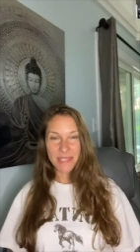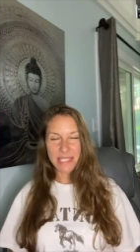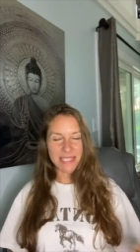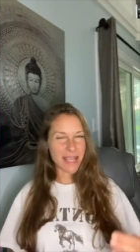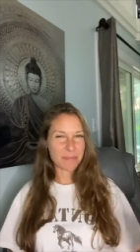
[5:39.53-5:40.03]

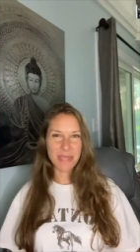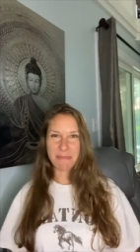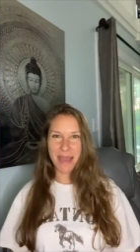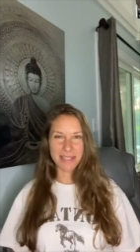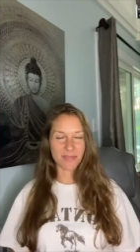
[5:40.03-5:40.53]

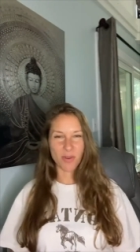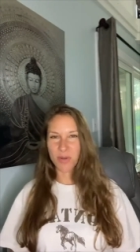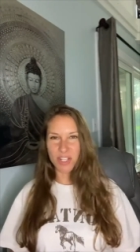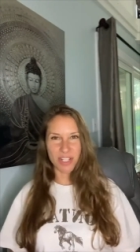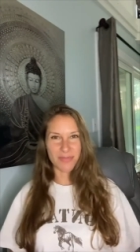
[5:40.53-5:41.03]
Something massive
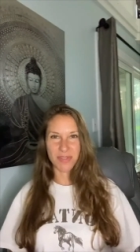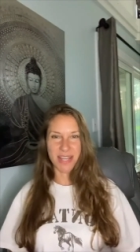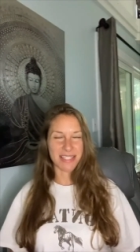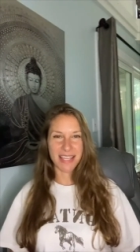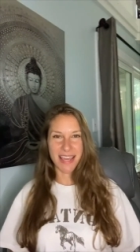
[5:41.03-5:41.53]
always shifts
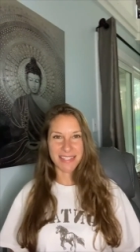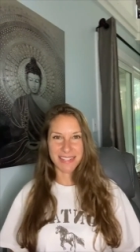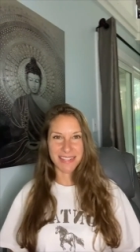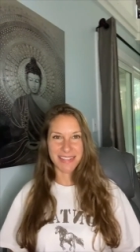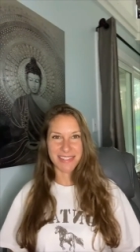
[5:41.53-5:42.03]
when I say
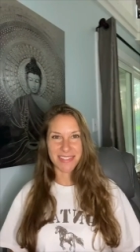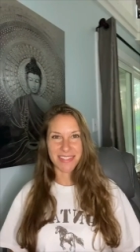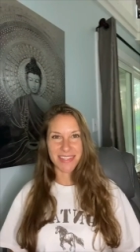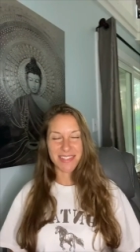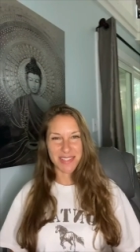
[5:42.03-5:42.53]
yes to
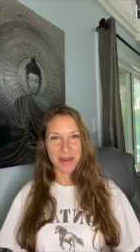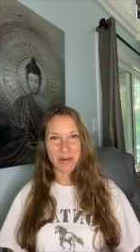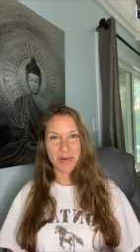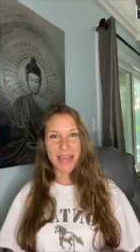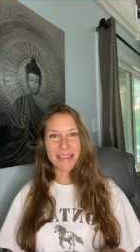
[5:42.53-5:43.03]
this.
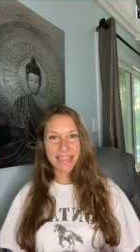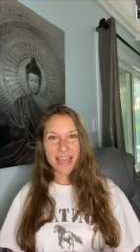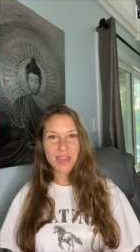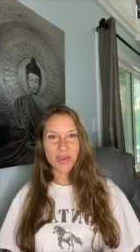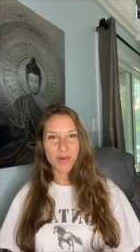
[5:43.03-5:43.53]
So
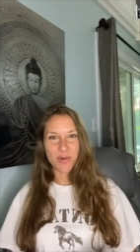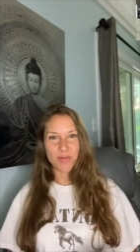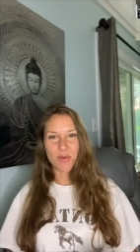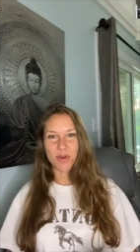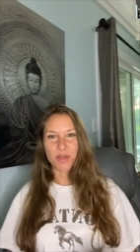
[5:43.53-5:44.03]
thank you
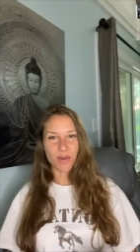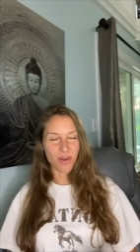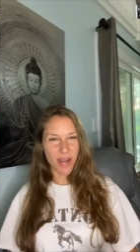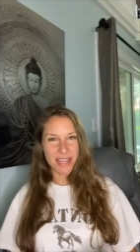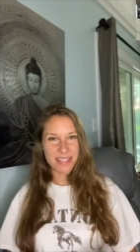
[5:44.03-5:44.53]
for your
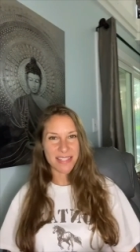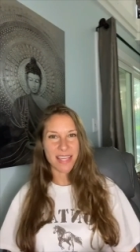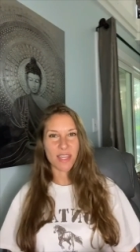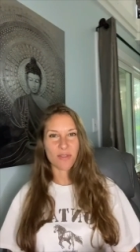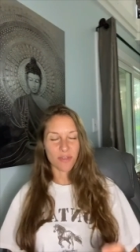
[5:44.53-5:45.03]
grace.
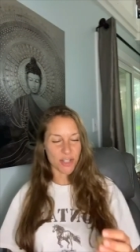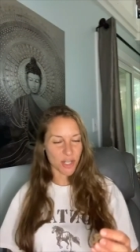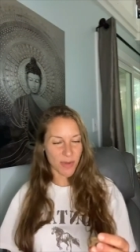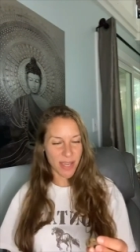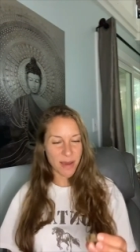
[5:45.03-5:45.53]
Thank you for
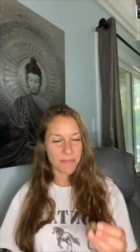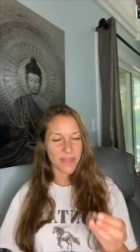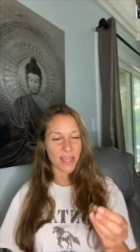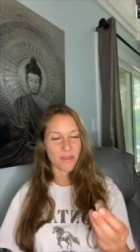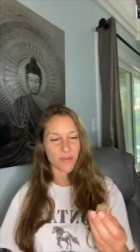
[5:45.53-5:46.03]
showing up.
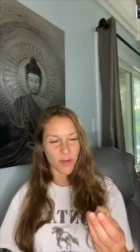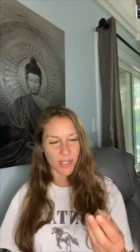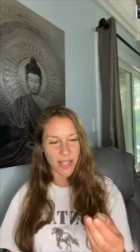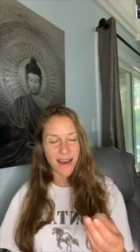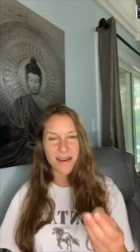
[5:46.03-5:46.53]
Thank you for
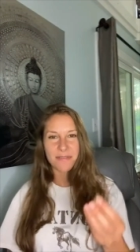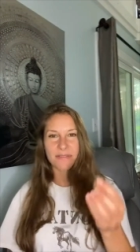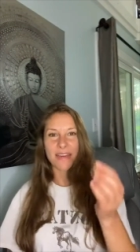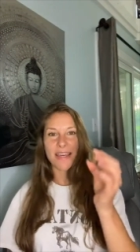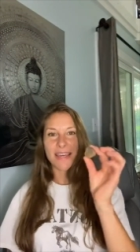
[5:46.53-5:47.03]
your love.
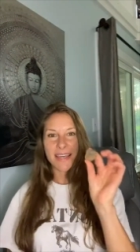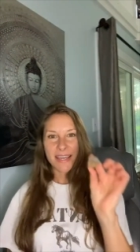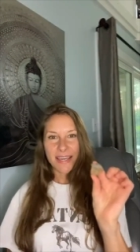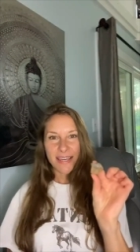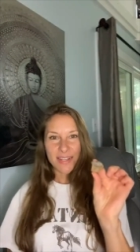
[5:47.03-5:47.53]

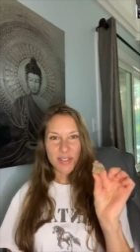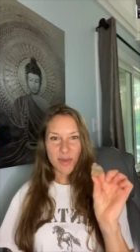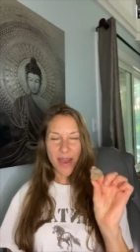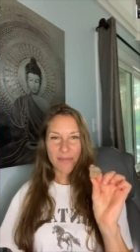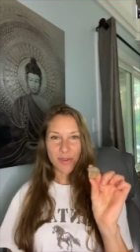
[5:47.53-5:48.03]
Do
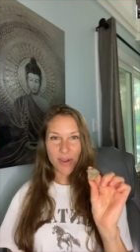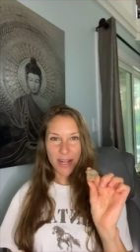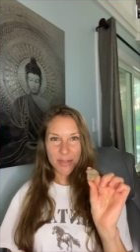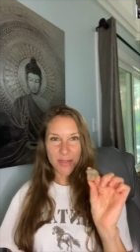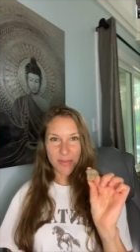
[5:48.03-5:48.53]
you have your
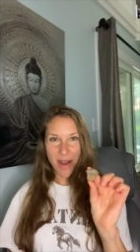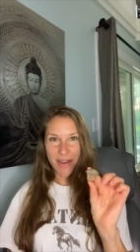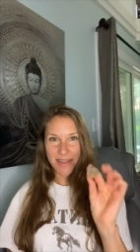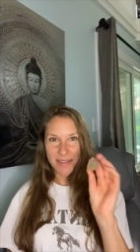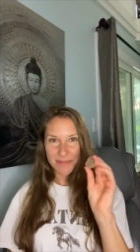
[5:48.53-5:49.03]
gratitude
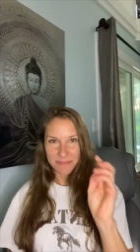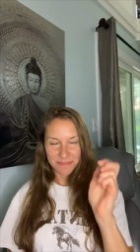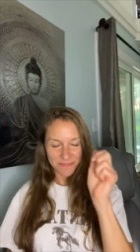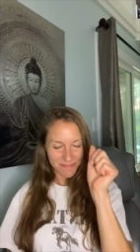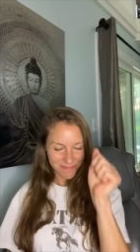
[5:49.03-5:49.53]
rock?
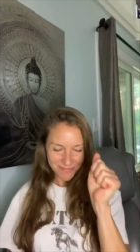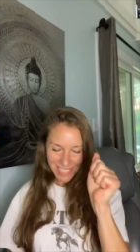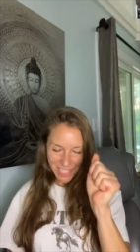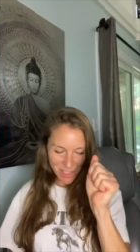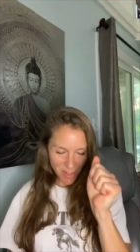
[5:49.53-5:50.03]

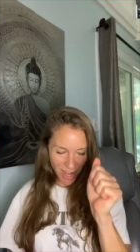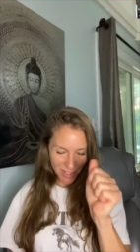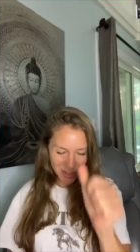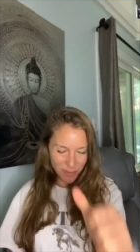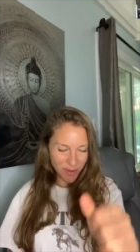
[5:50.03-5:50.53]
Get your
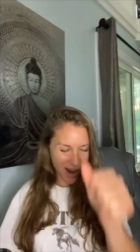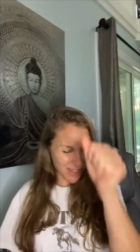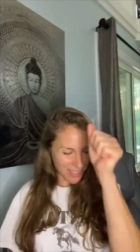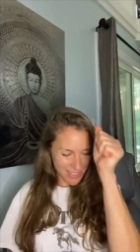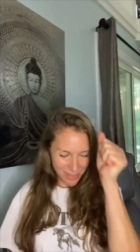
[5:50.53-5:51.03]
gratitude
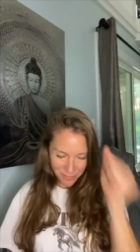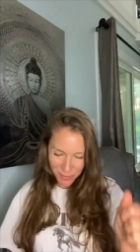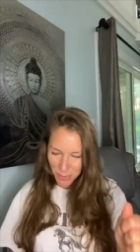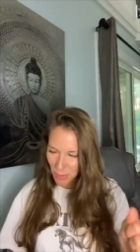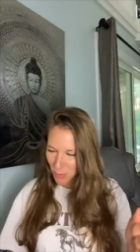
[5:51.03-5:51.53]
rock. Let's
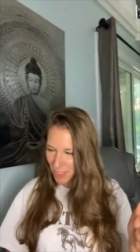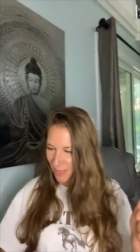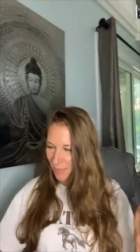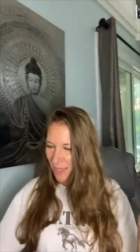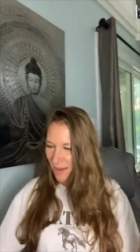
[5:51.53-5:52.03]
infuse it with
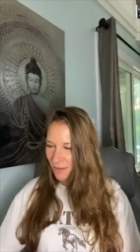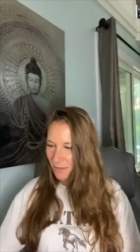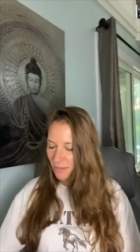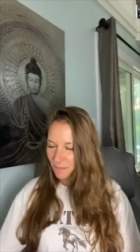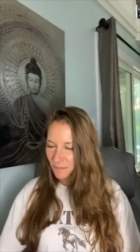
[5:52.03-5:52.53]
some
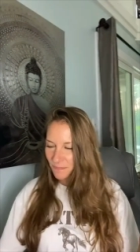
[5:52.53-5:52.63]
love.